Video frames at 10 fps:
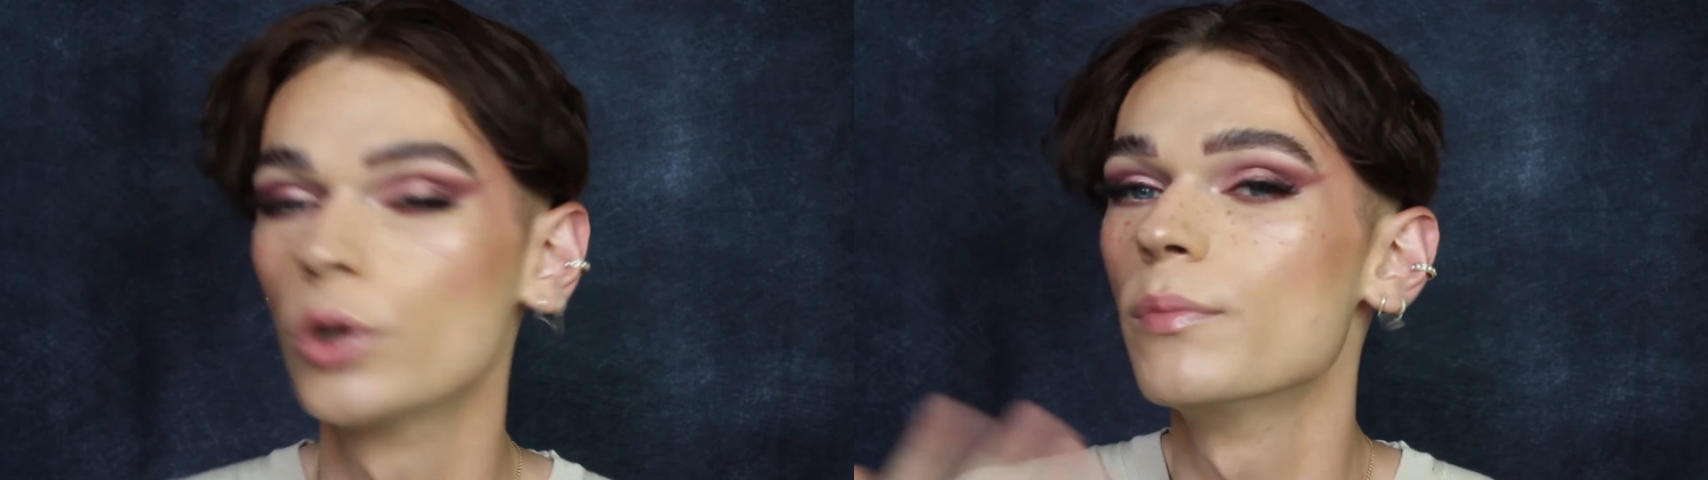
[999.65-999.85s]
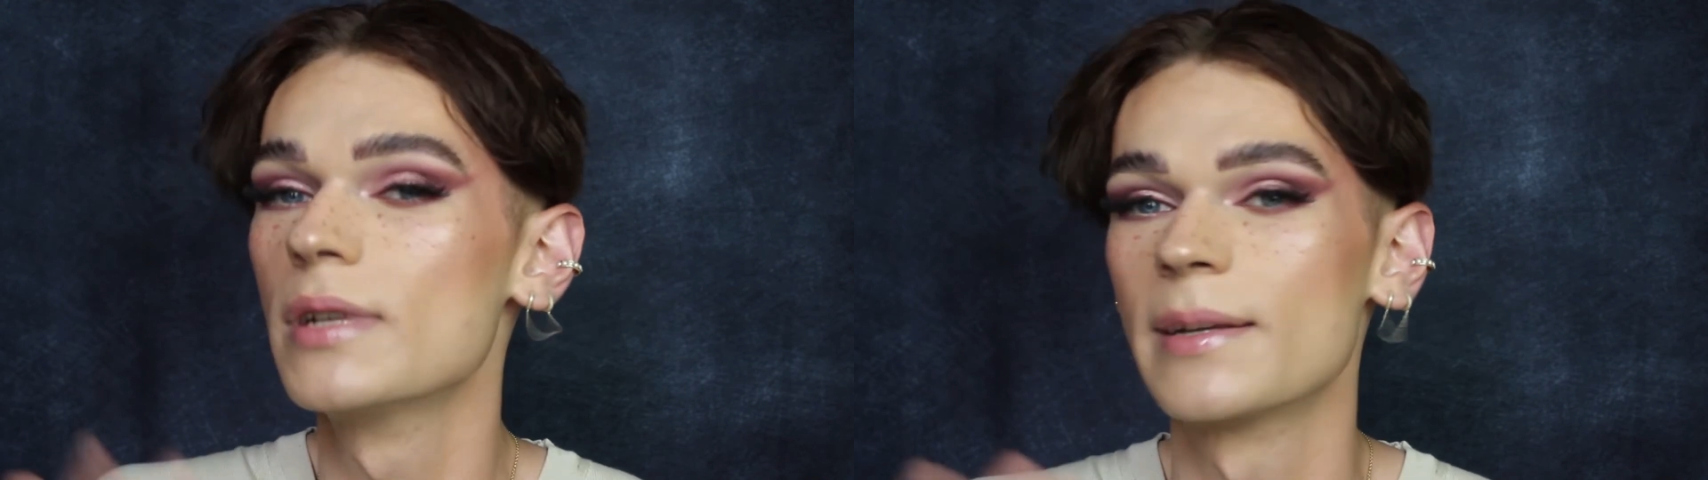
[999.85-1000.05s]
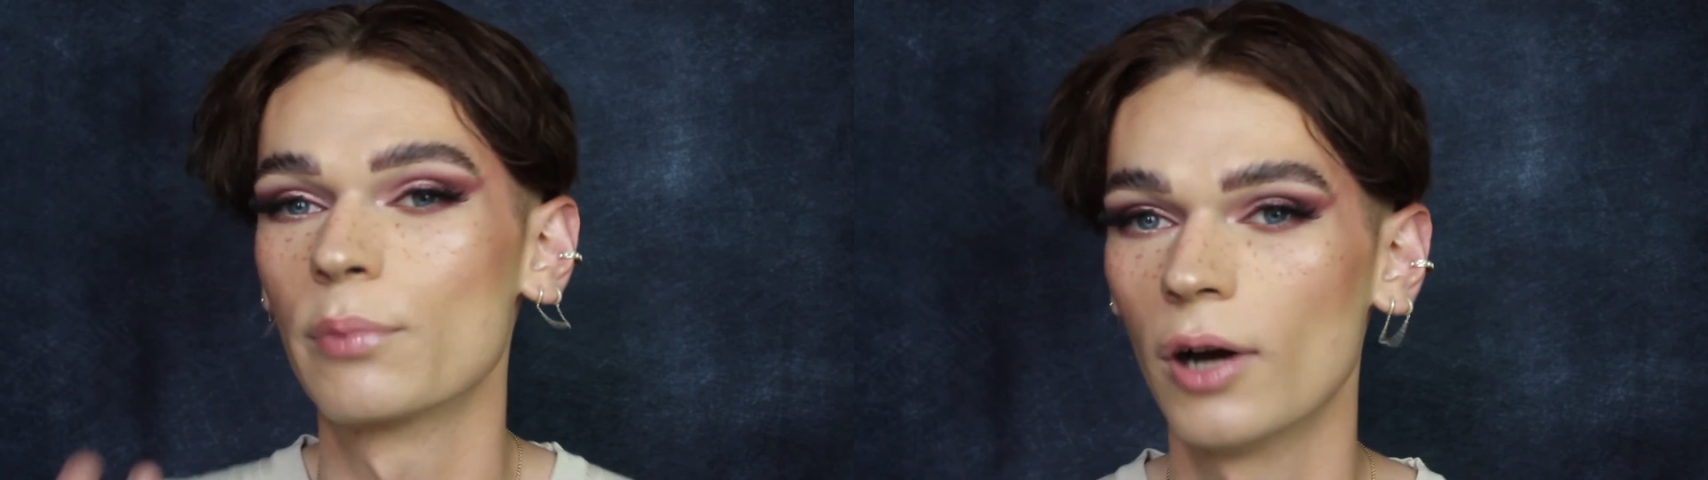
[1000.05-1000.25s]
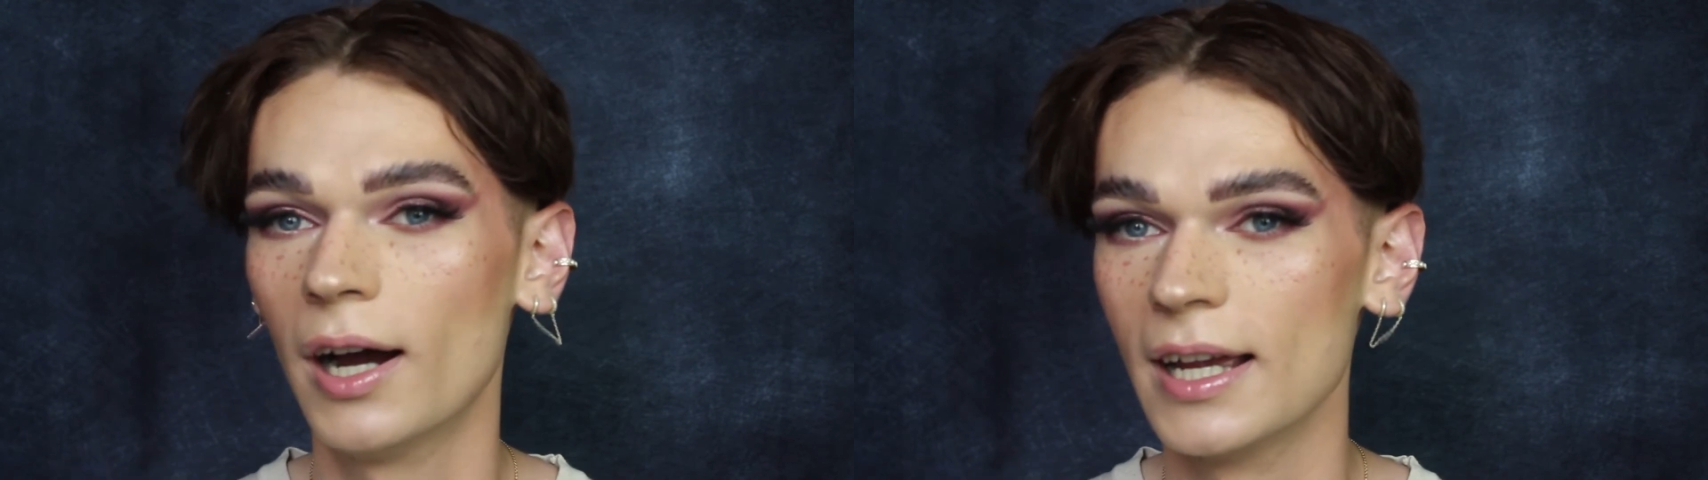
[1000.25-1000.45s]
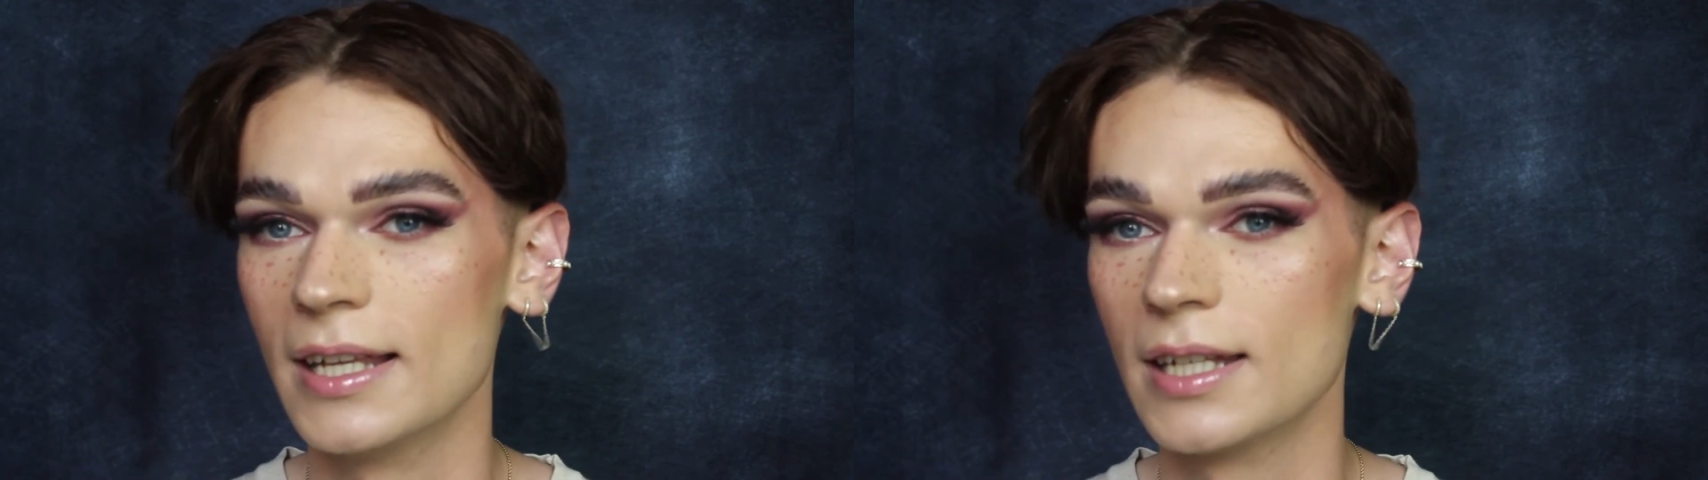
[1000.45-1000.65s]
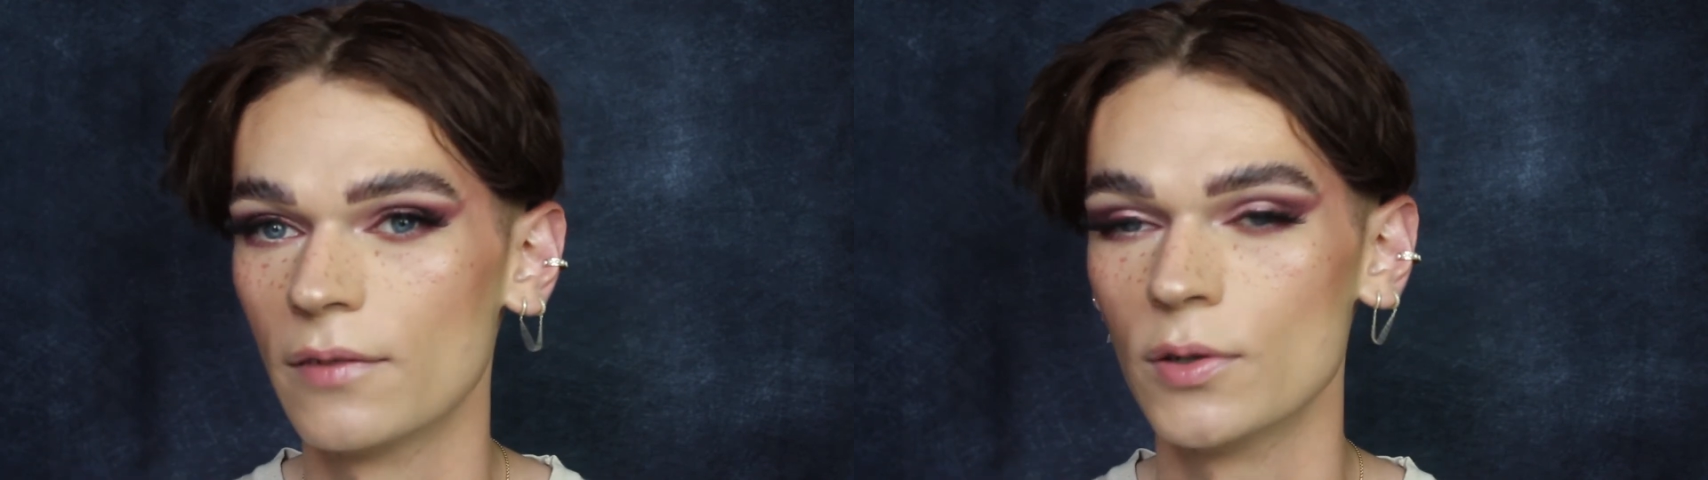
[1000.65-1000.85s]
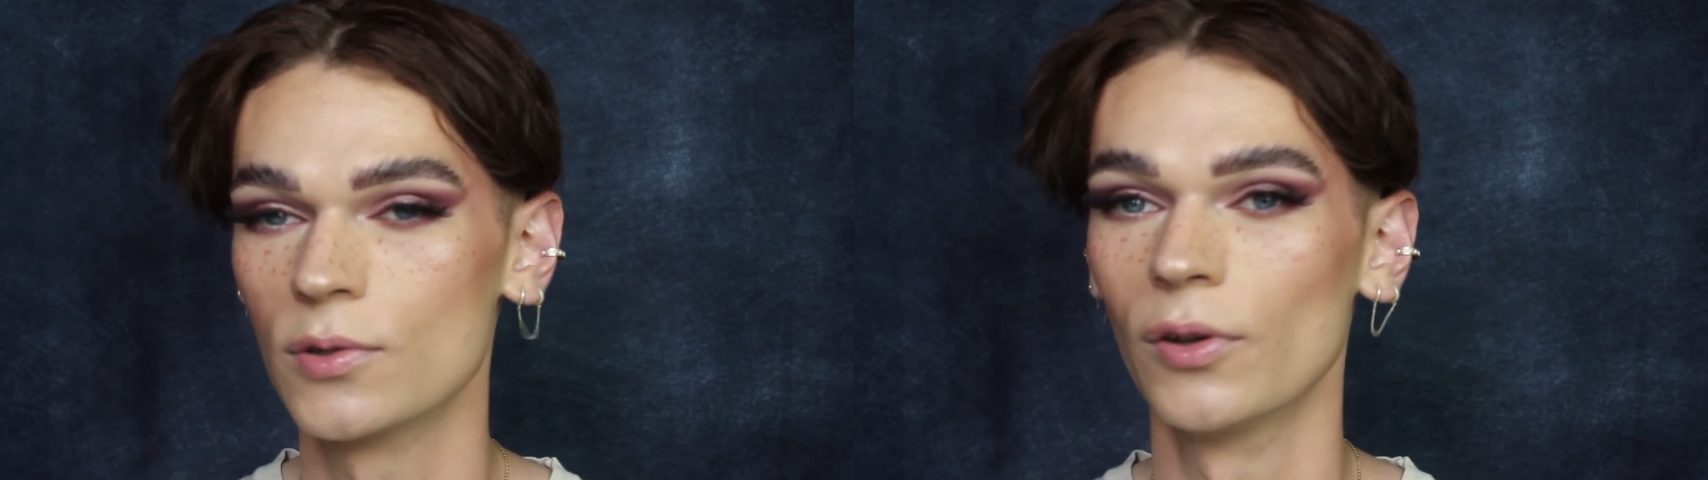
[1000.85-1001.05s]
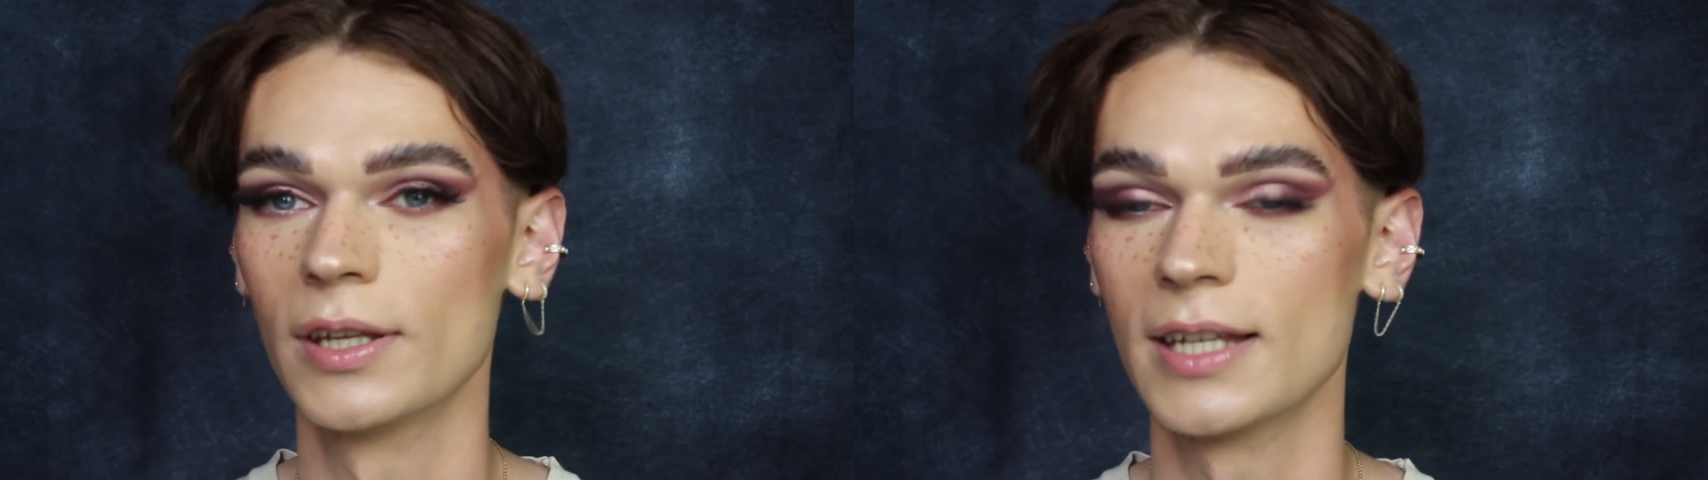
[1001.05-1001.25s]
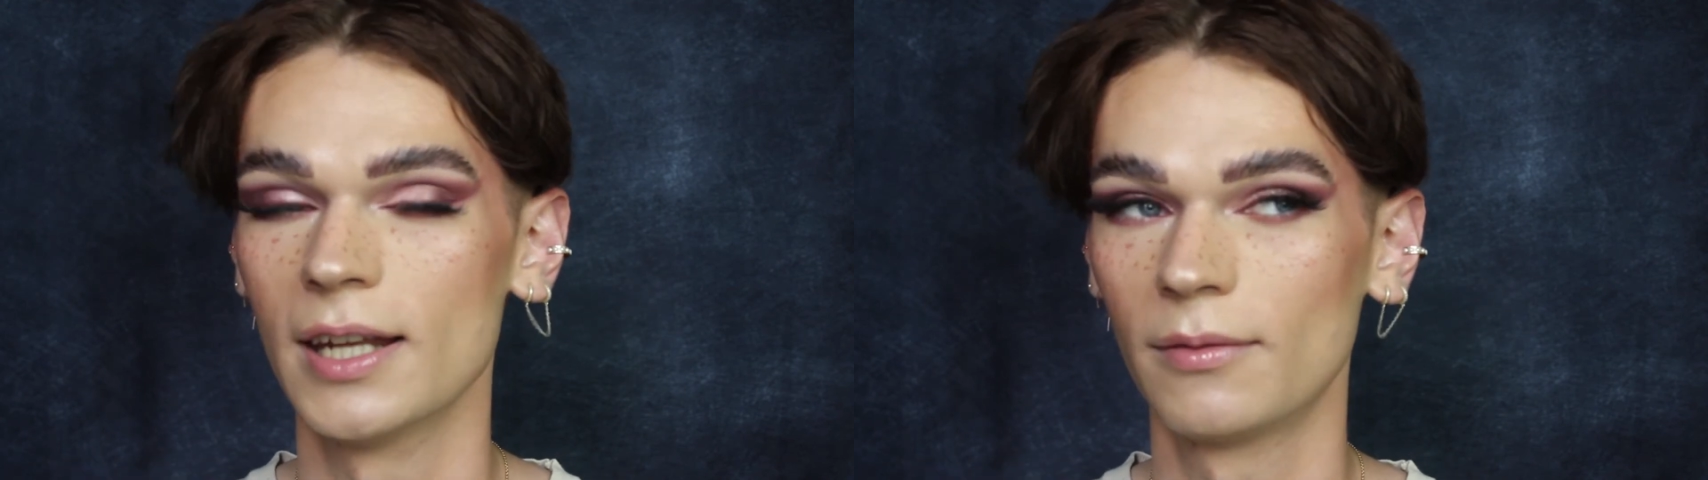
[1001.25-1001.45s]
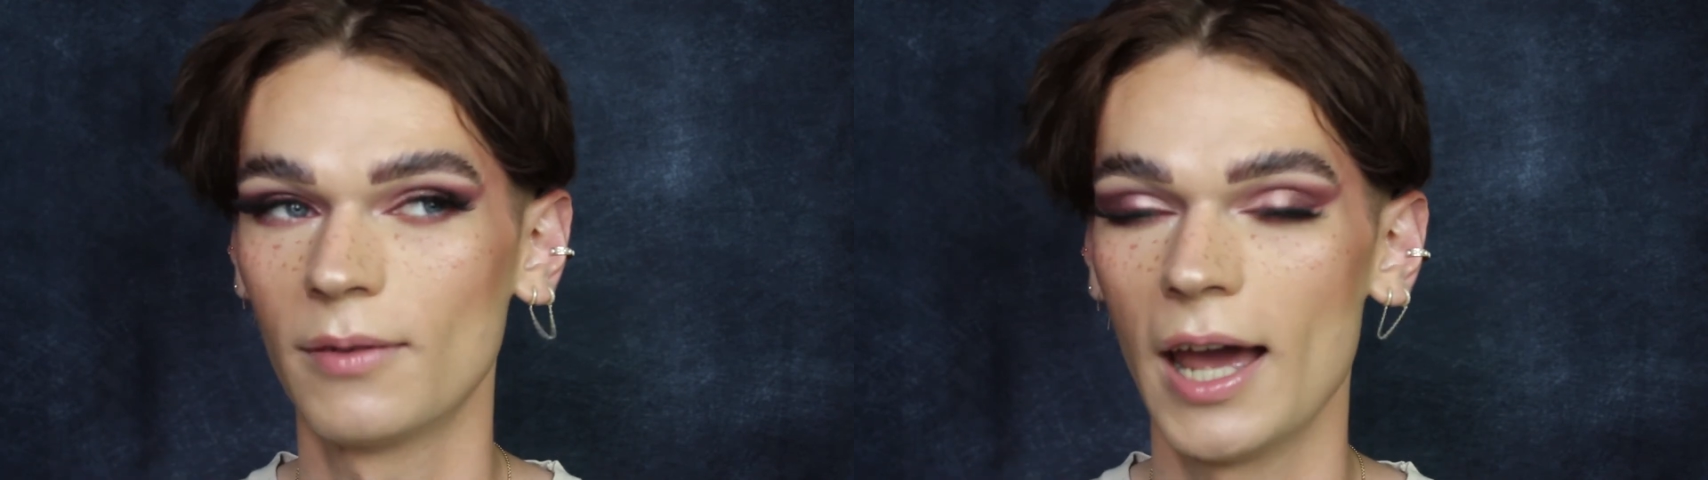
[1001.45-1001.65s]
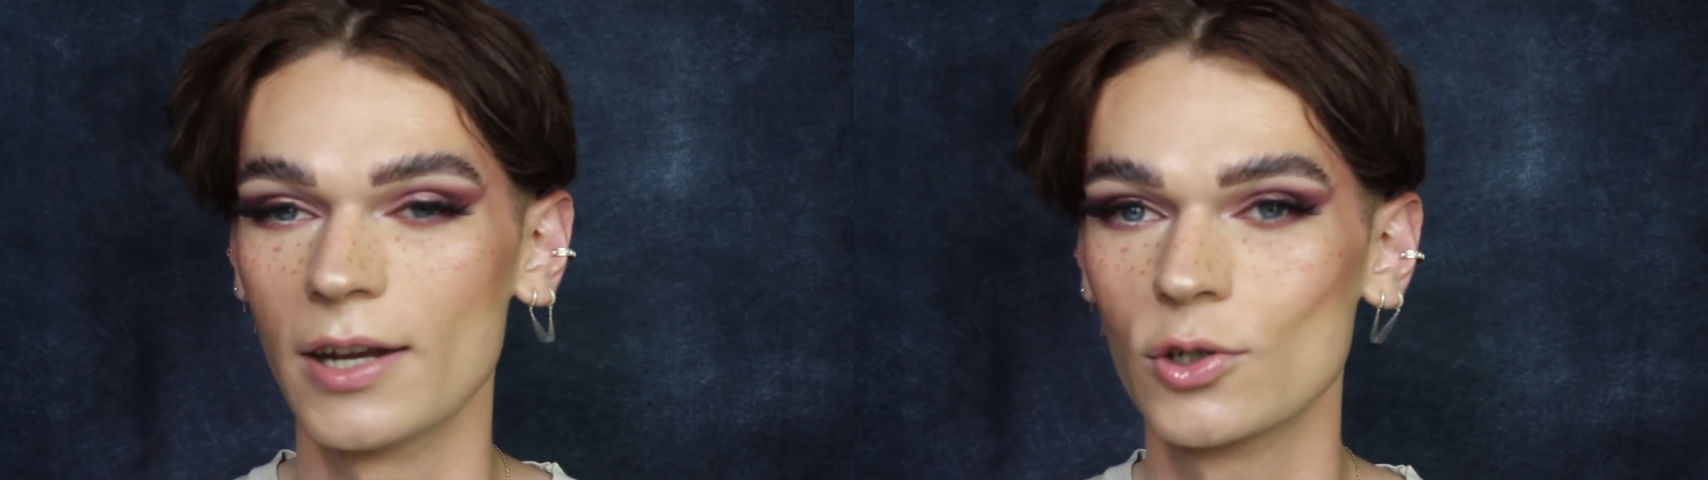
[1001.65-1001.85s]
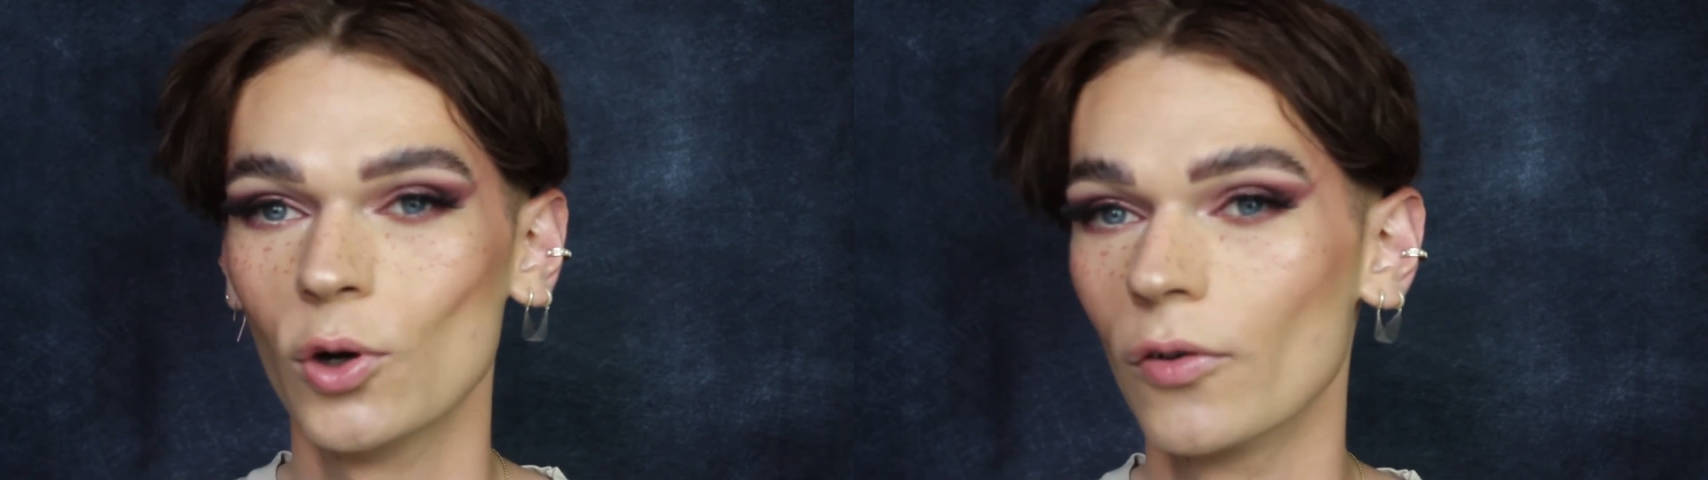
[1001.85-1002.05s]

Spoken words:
I wouldn't be surprised if you saw this in an